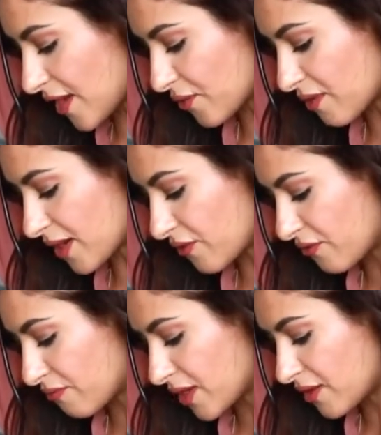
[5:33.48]
And with my
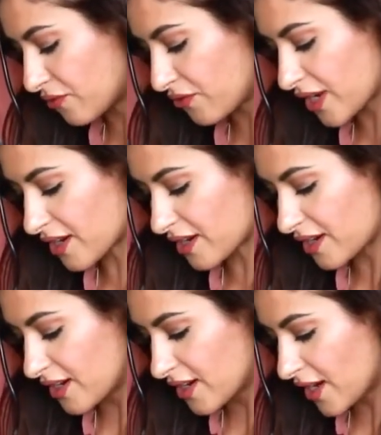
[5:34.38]
middle
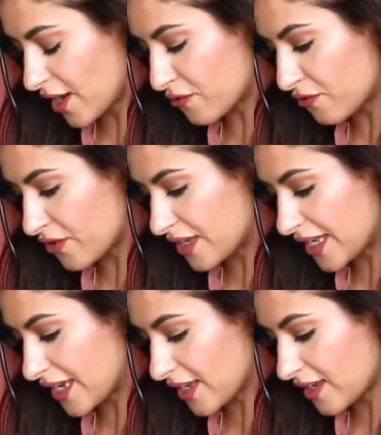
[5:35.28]
finger, I'm
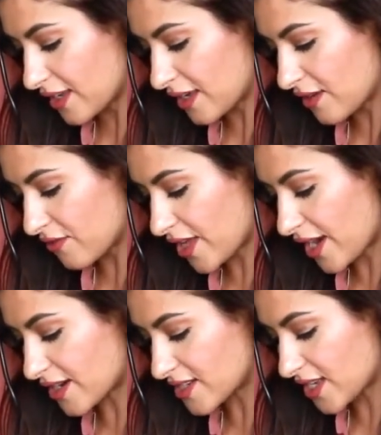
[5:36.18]
feeling if the
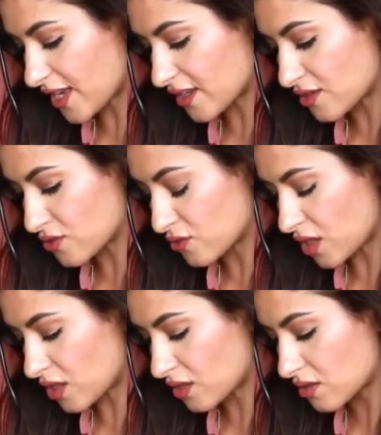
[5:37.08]
hair is getting too
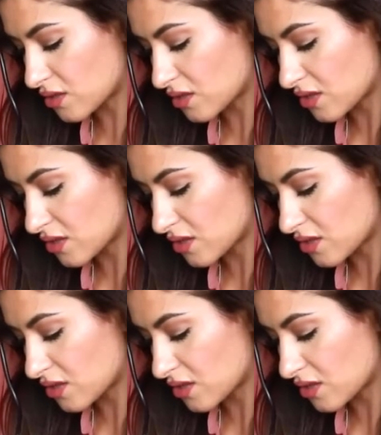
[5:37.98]
hot.